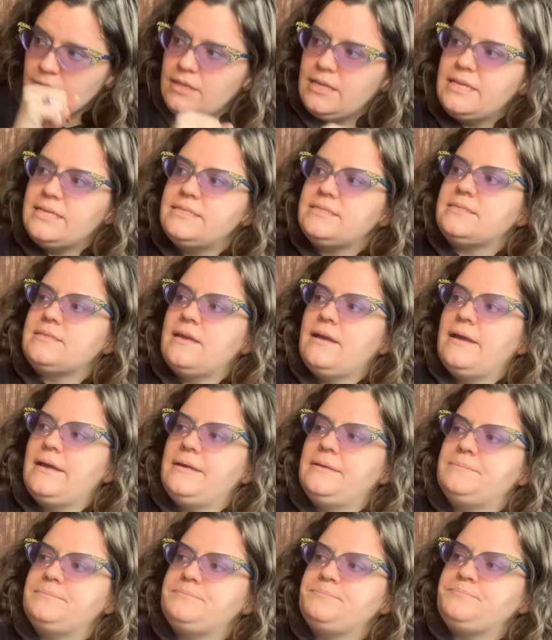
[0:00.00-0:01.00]
is
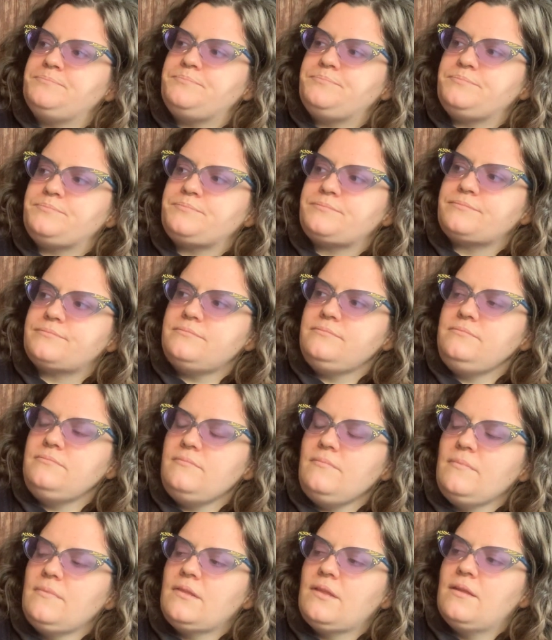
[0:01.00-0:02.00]

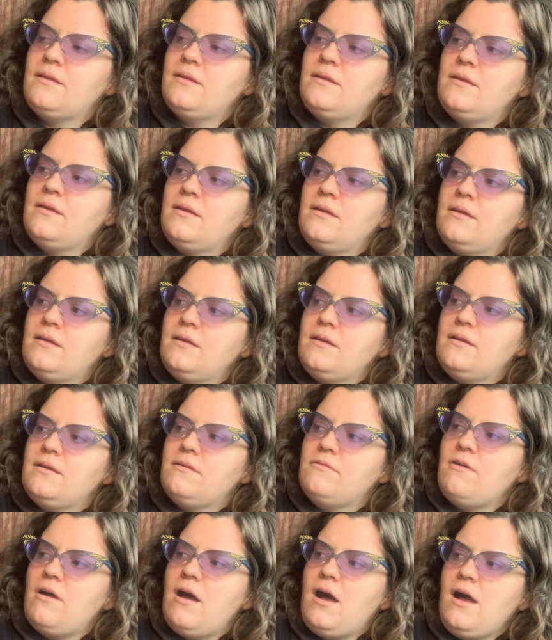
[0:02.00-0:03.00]

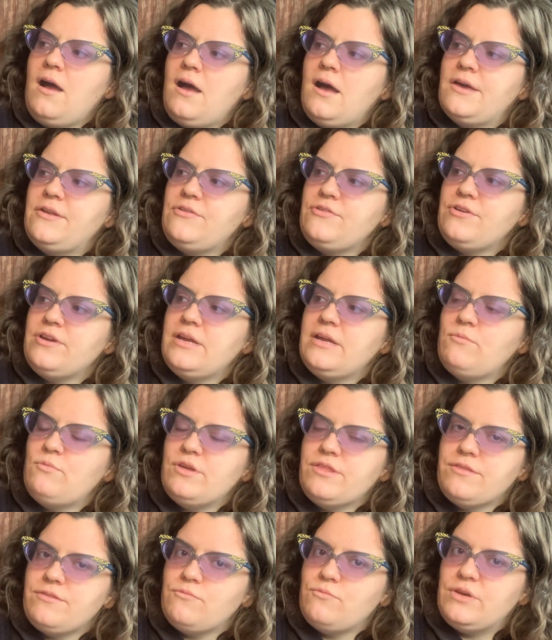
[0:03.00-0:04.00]
100
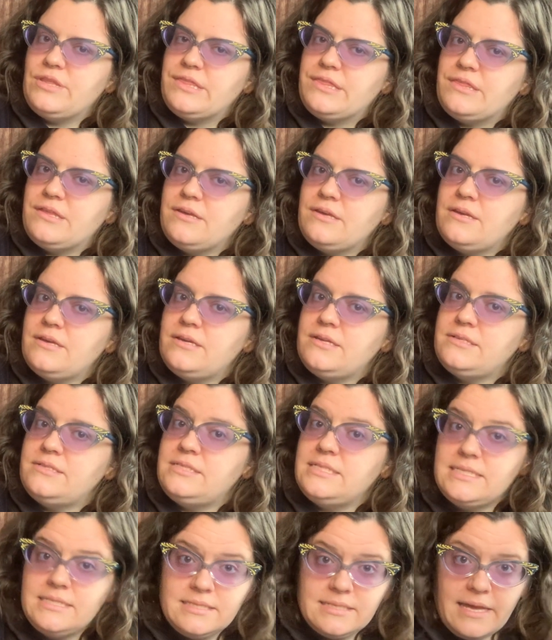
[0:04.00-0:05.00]
with the
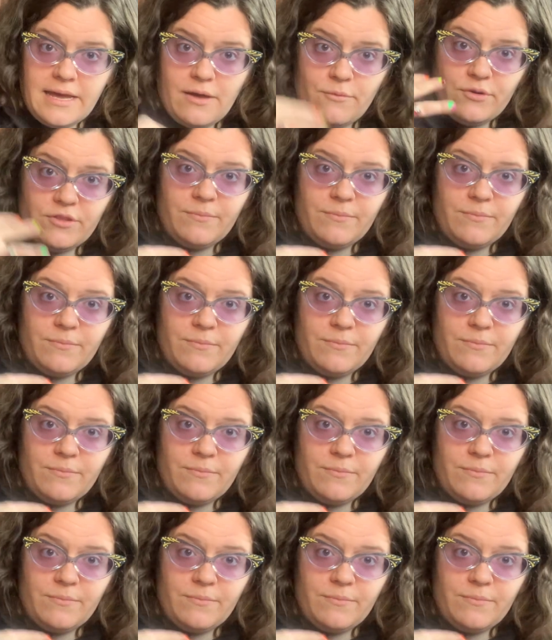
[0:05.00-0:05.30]
discount,